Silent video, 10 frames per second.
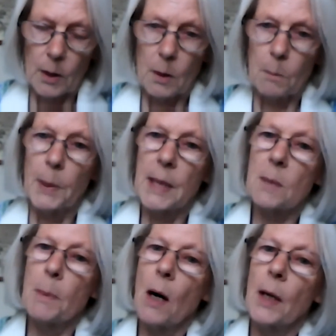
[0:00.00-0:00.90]
But it's
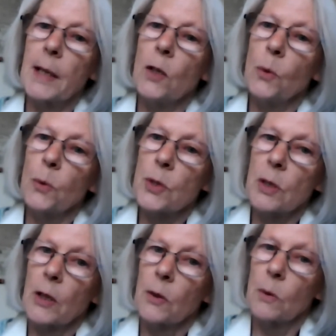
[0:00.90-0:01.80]
partly
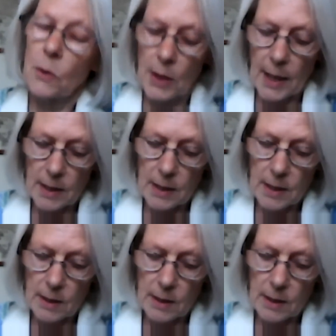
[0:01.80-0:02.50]
also that